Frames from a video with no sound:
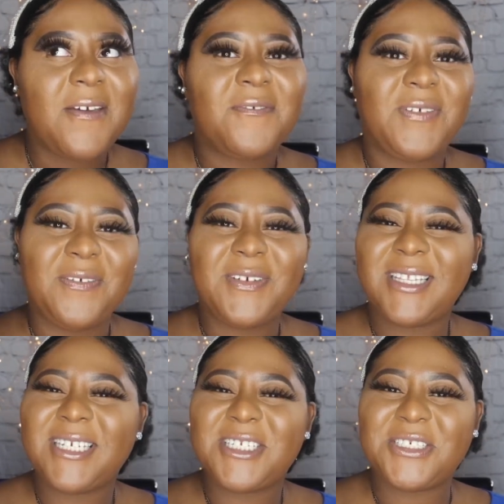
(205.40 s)
Viva
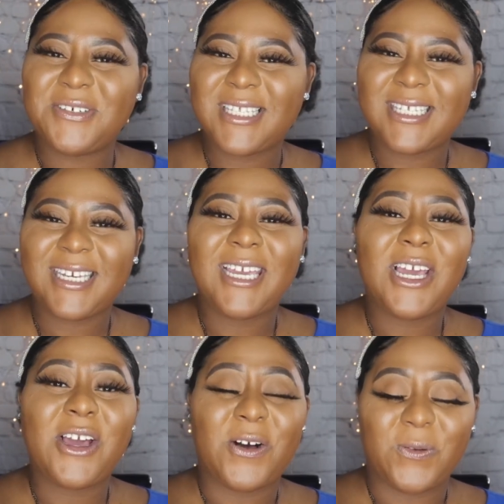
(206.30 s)
La Juicy
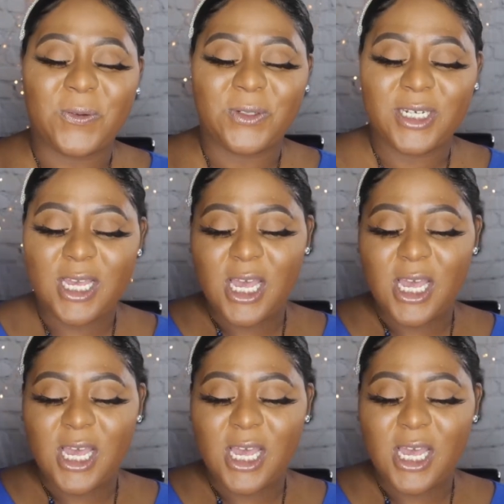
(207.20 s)
Gold.